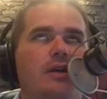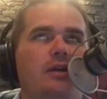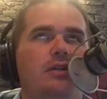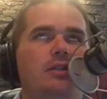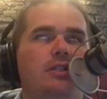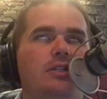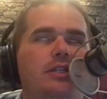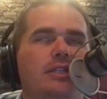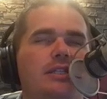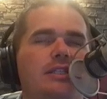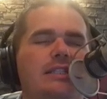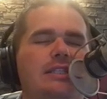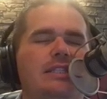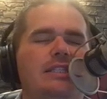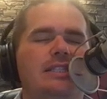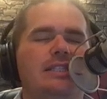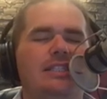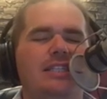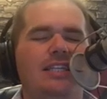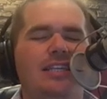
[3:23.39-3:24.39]
are
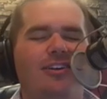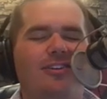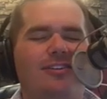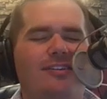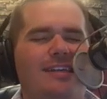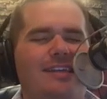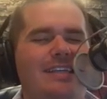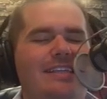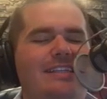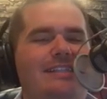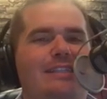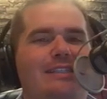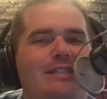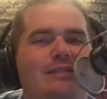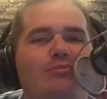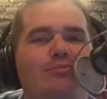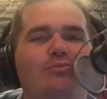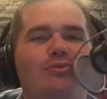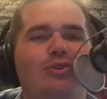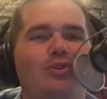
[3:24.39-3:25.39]
just silky
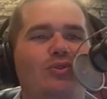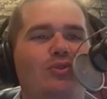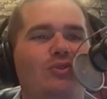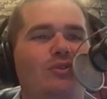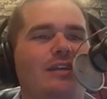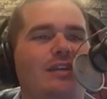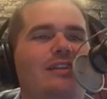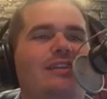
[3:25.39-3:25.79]
smooth.